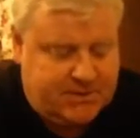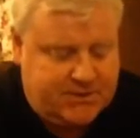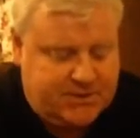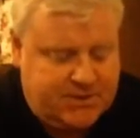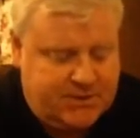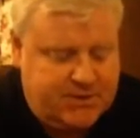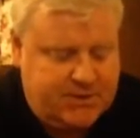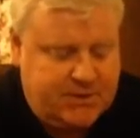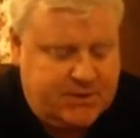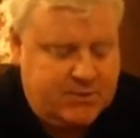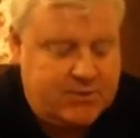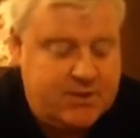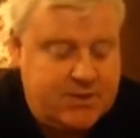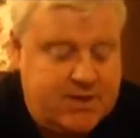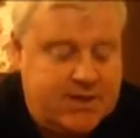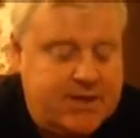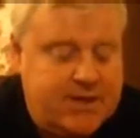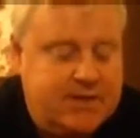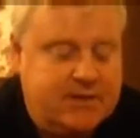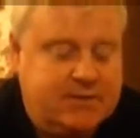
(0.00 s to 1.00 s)
Nothing new
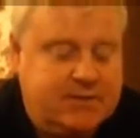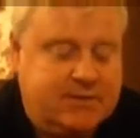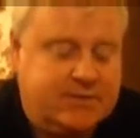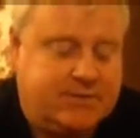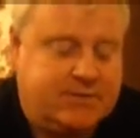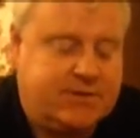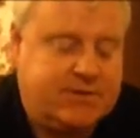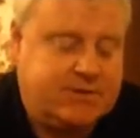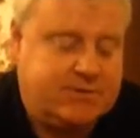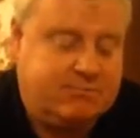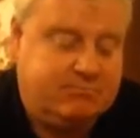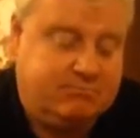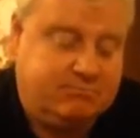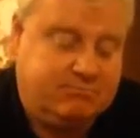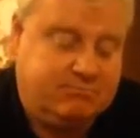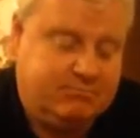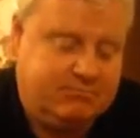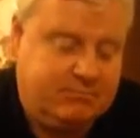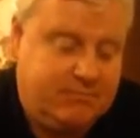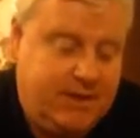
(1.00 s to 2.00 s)
there as far as
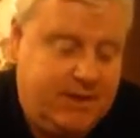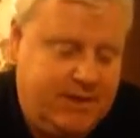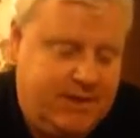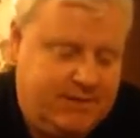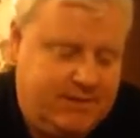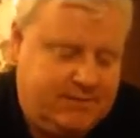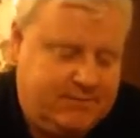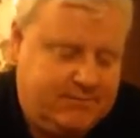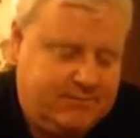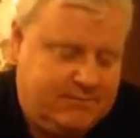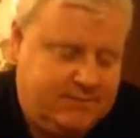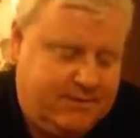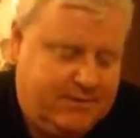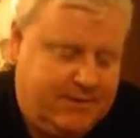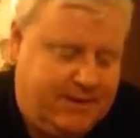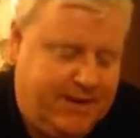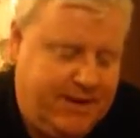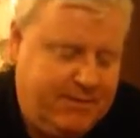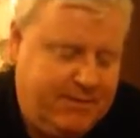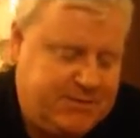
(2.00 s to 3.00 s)

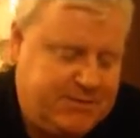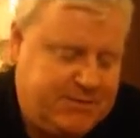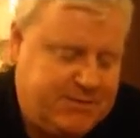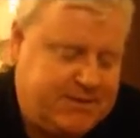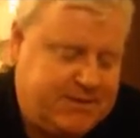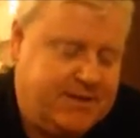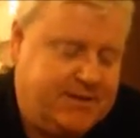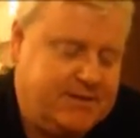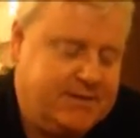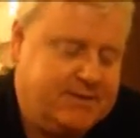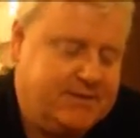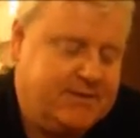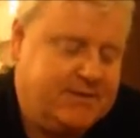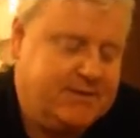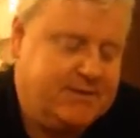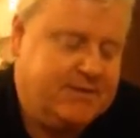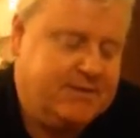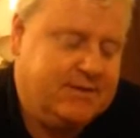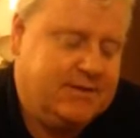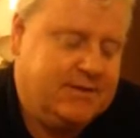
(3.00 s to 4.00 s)
I'm concerned.
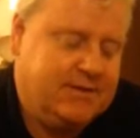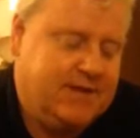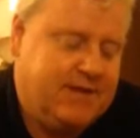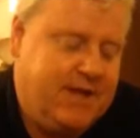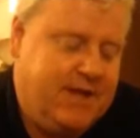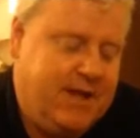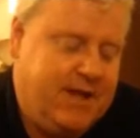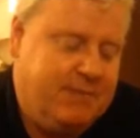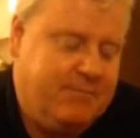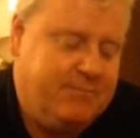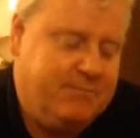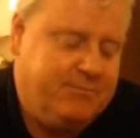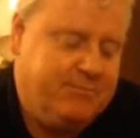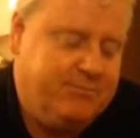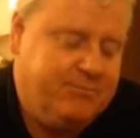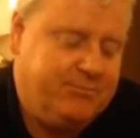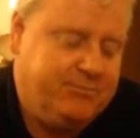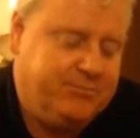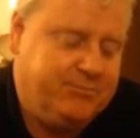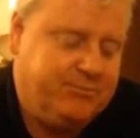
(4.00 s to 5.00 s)

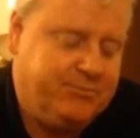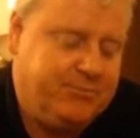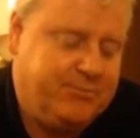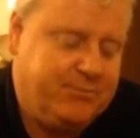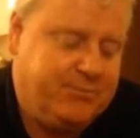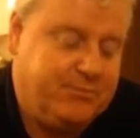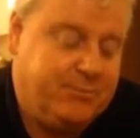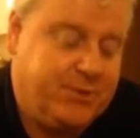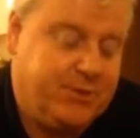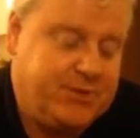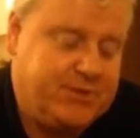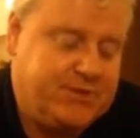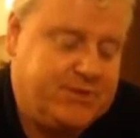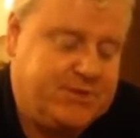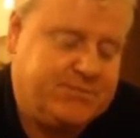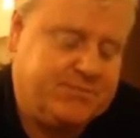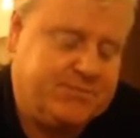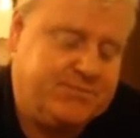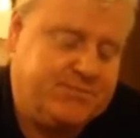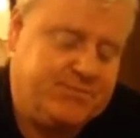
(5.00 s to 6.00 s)

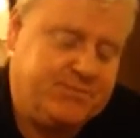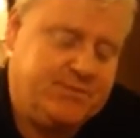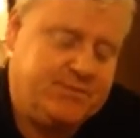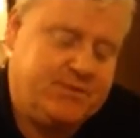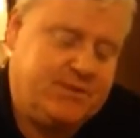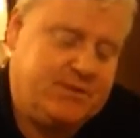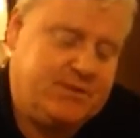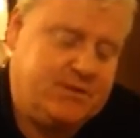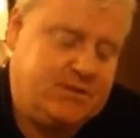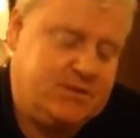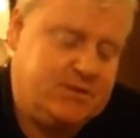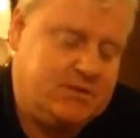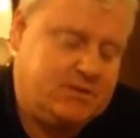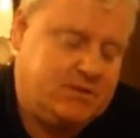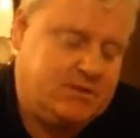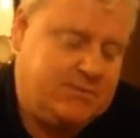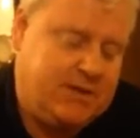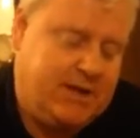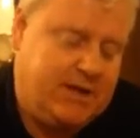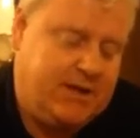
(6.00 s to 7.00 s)
But this is
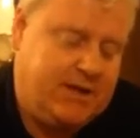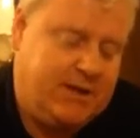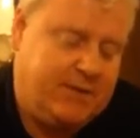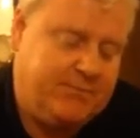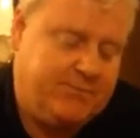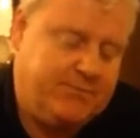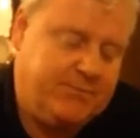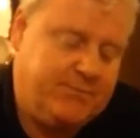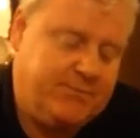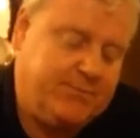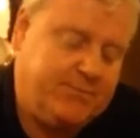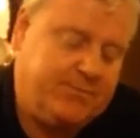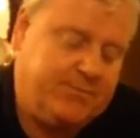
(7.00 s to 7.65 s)
all mine now.